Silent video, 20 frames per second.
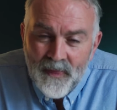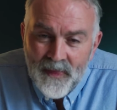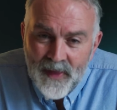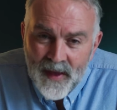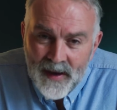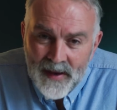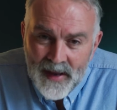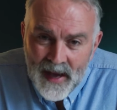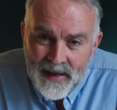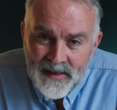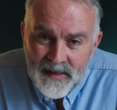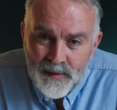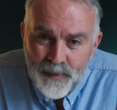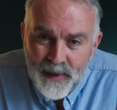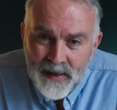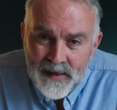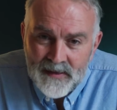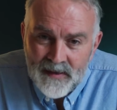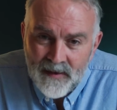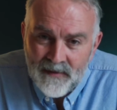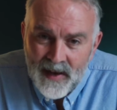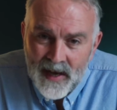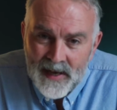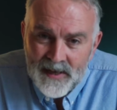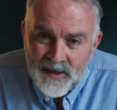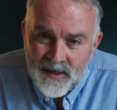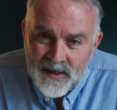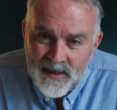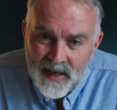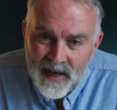The next piece of
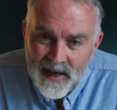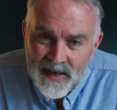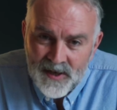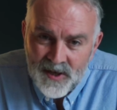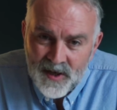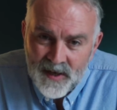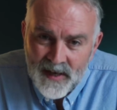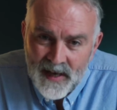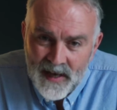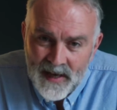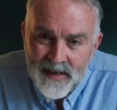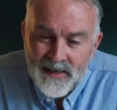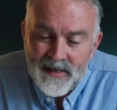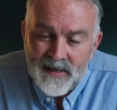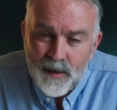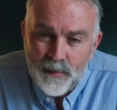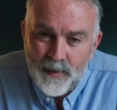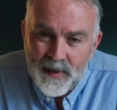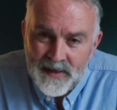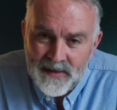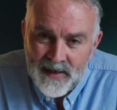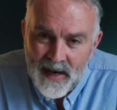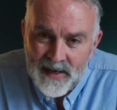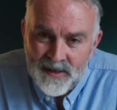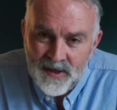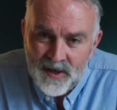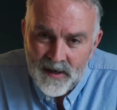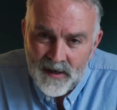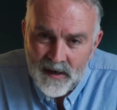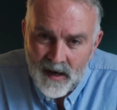legislation is the
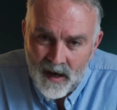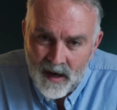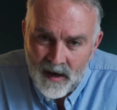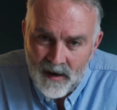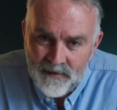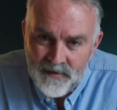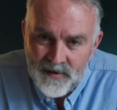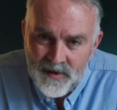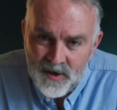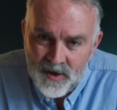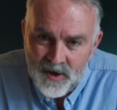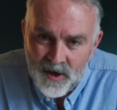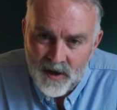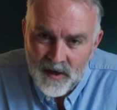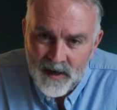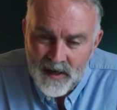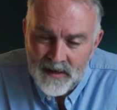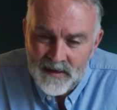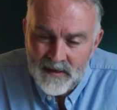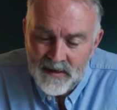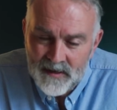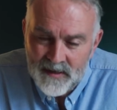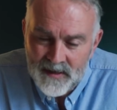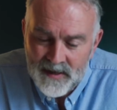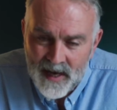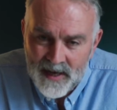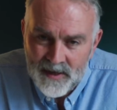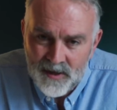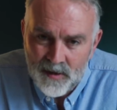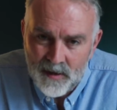possession of child
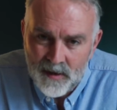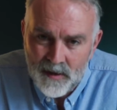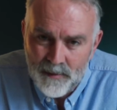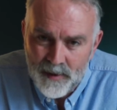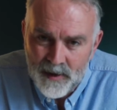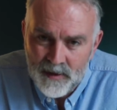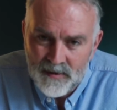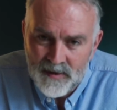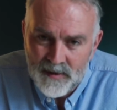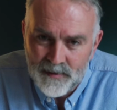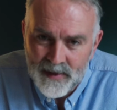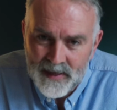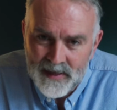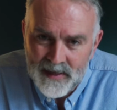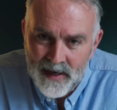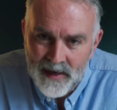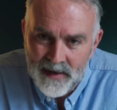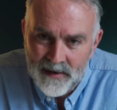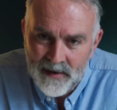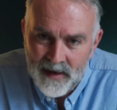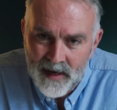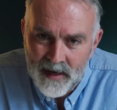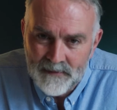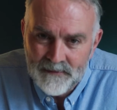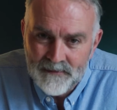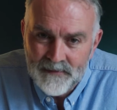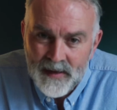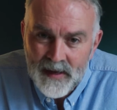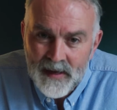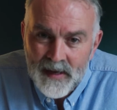sexual abuse material.
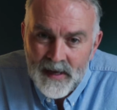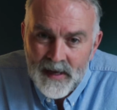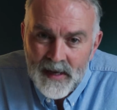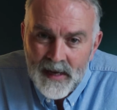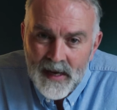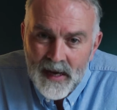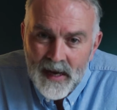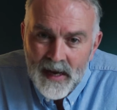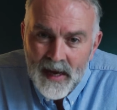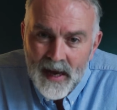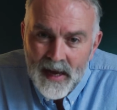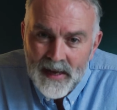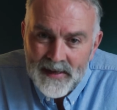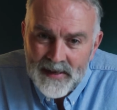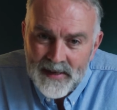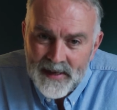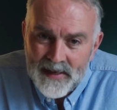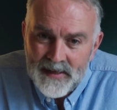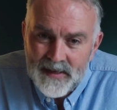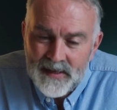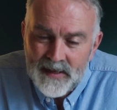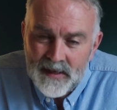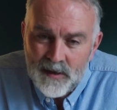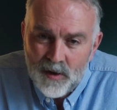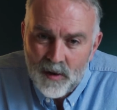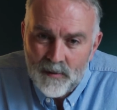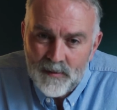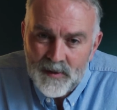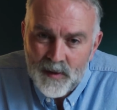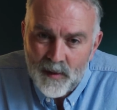This
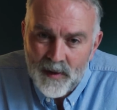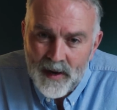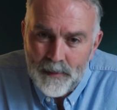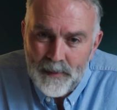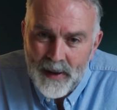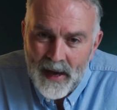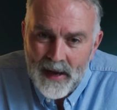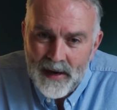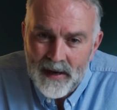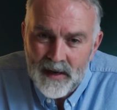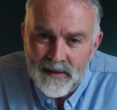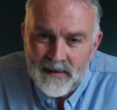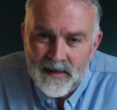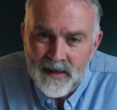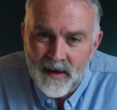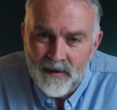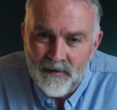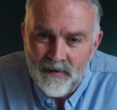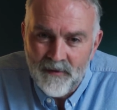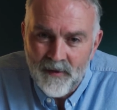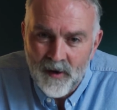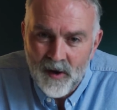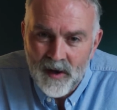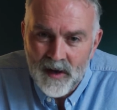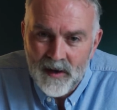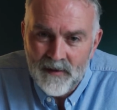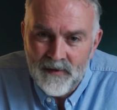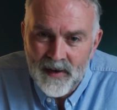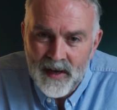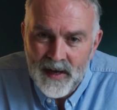comes with a penalty of
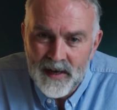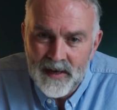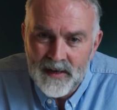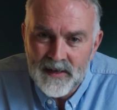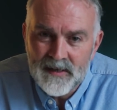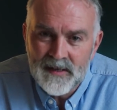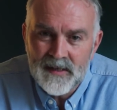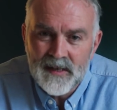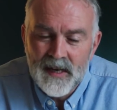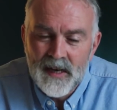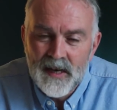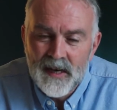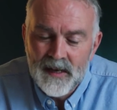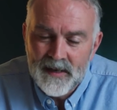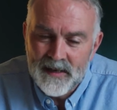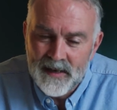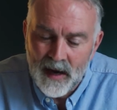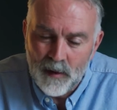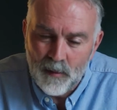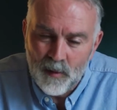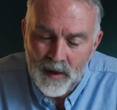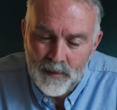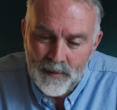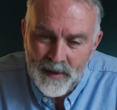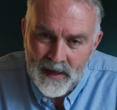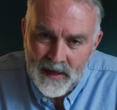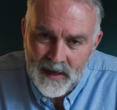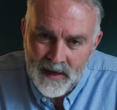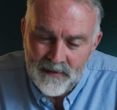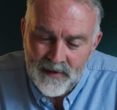5 years that will
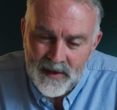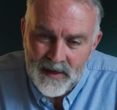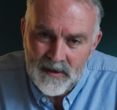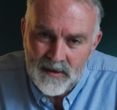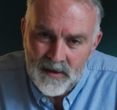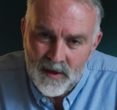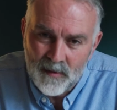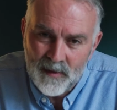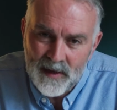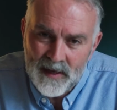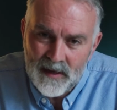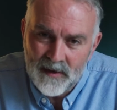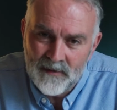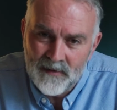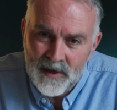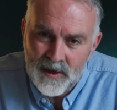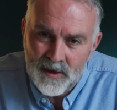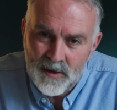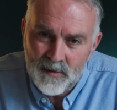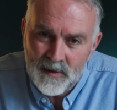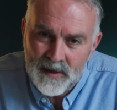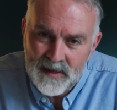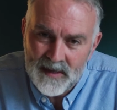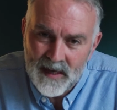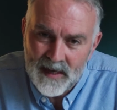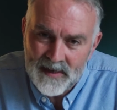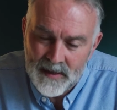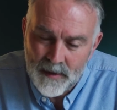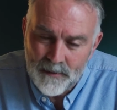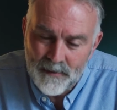be given to individuals
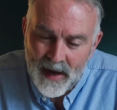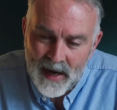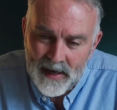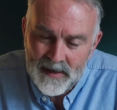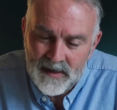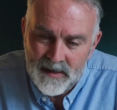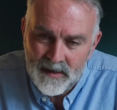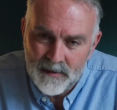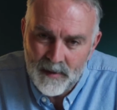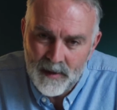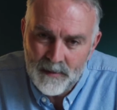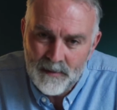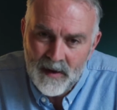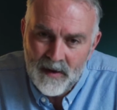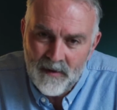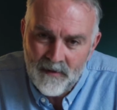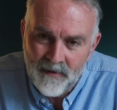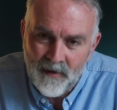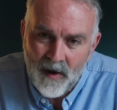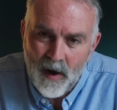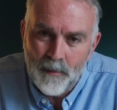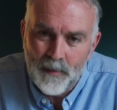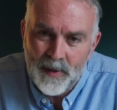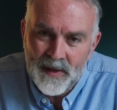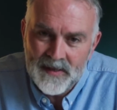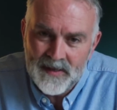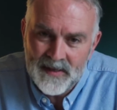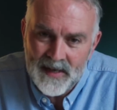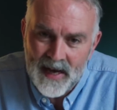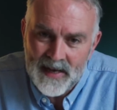as a maximum for
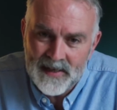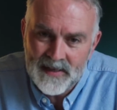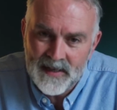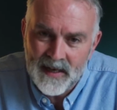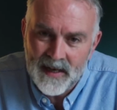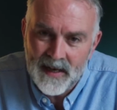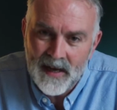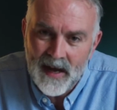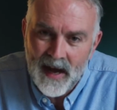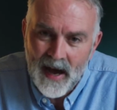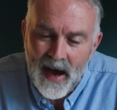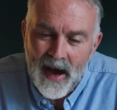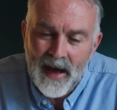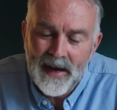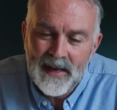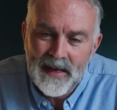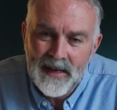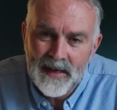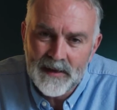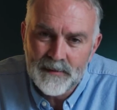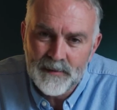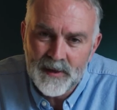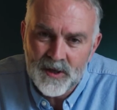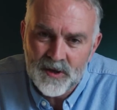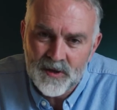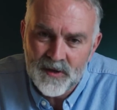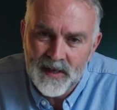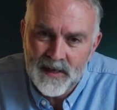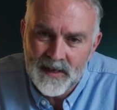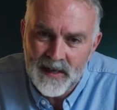possessing any
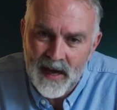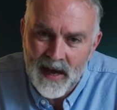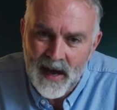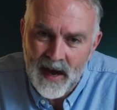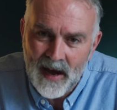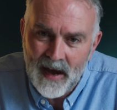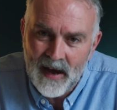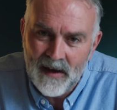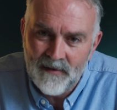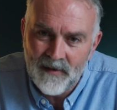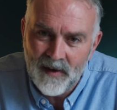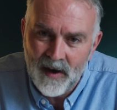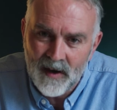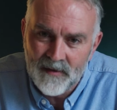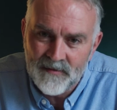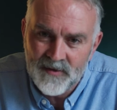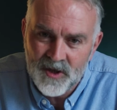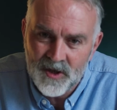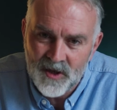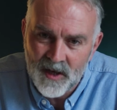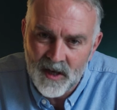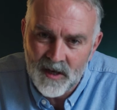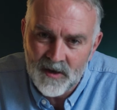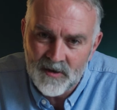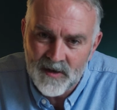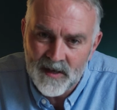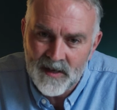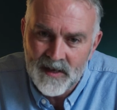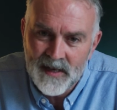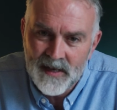imagery they have of
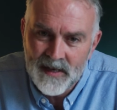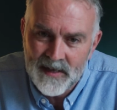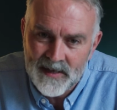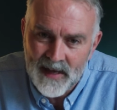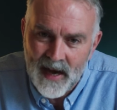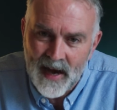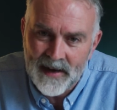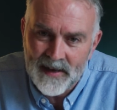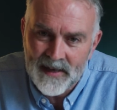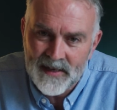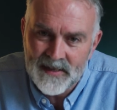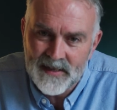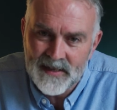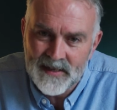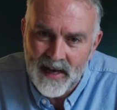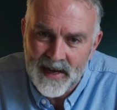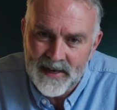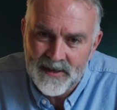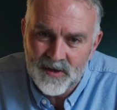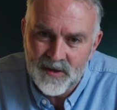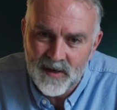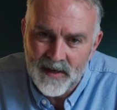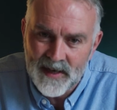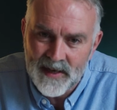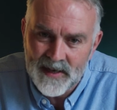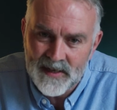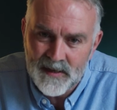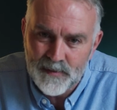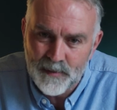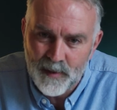children that is sexually
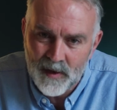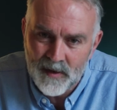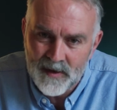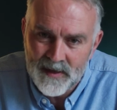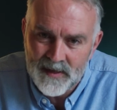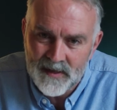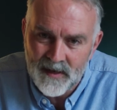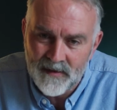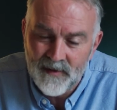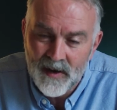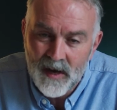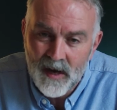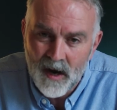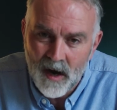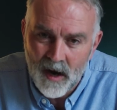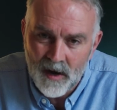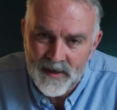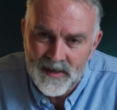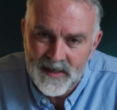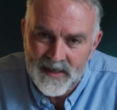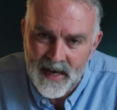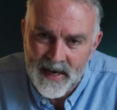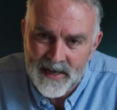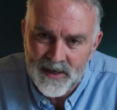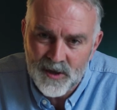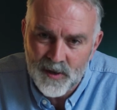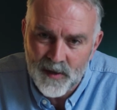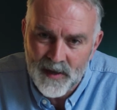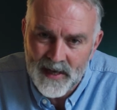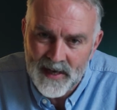exploitative or
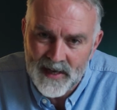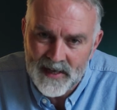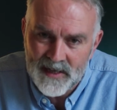sexually